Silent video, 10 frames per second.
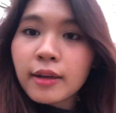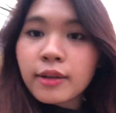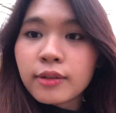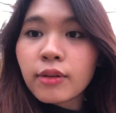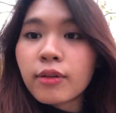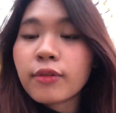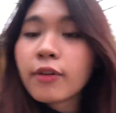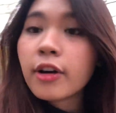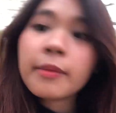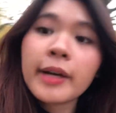So
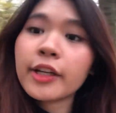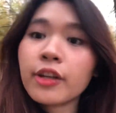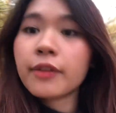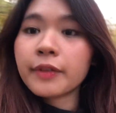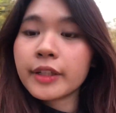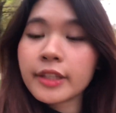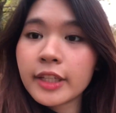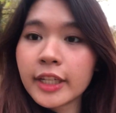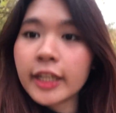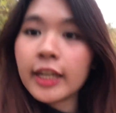for my
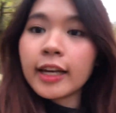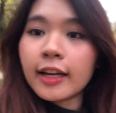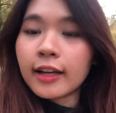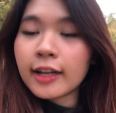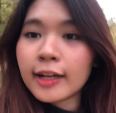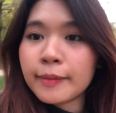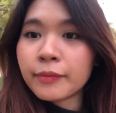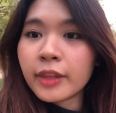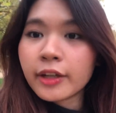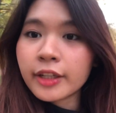university,
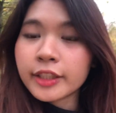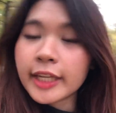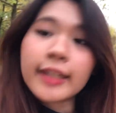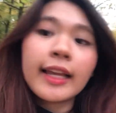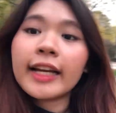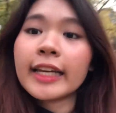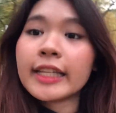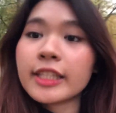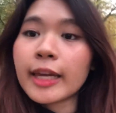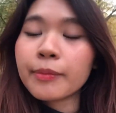their deadline
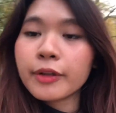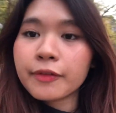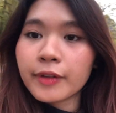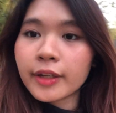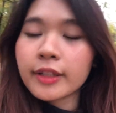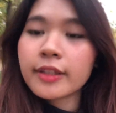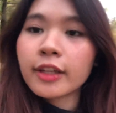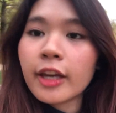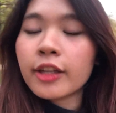is April 1st.